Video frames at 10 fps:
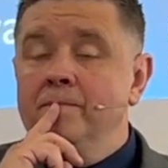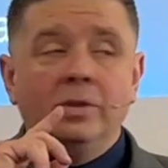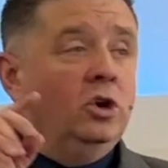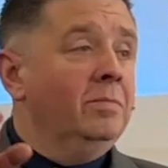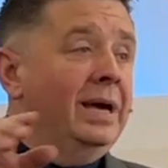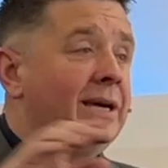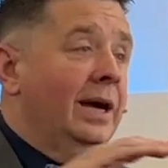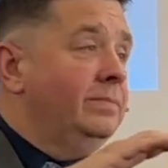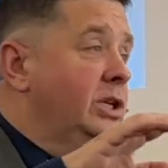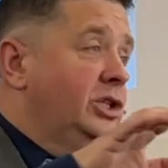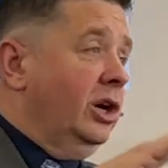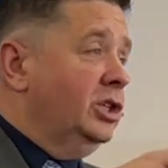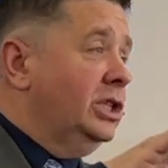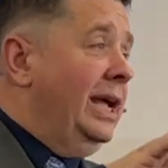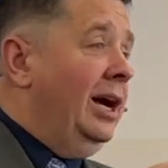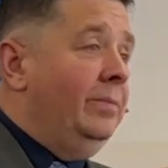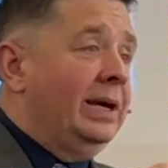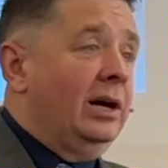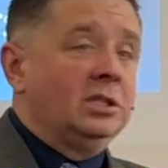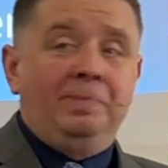You may come to church now
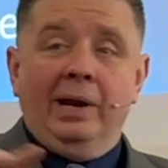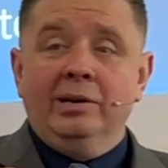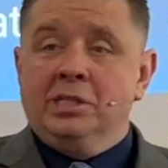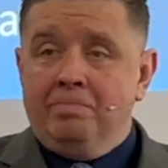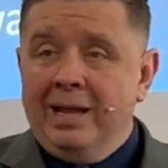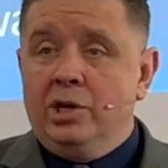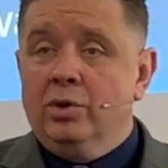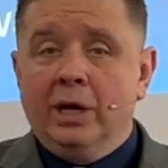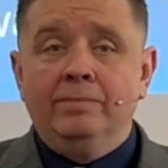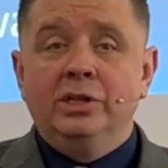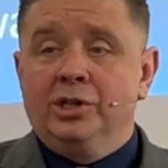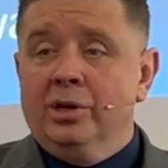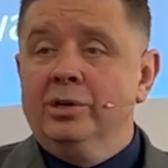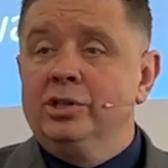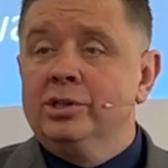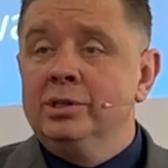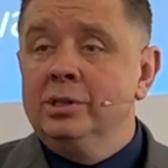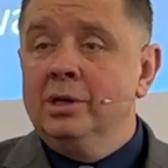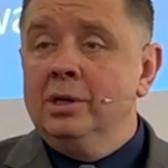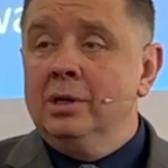because parents make you come to church,
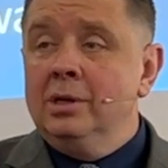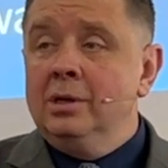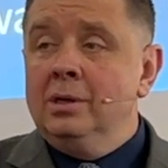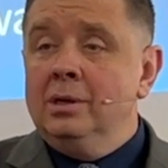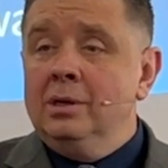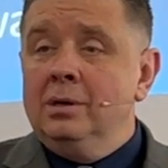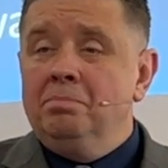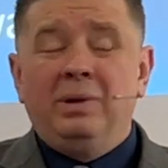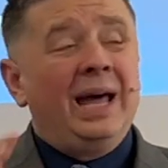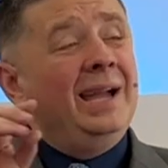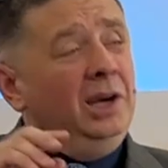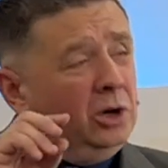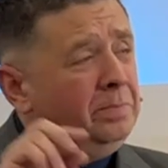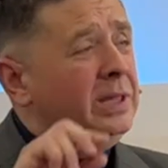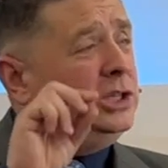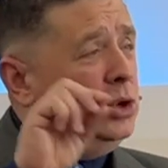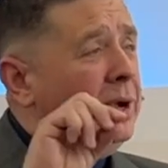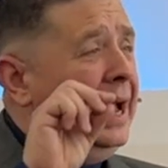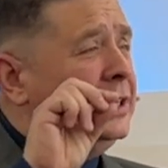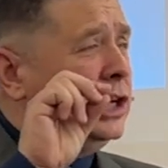but I hope that you
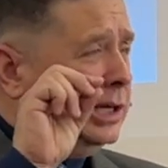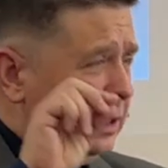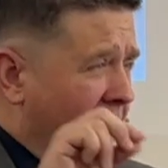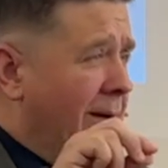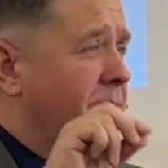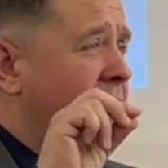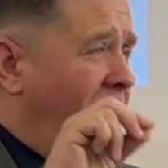catch a glimpse of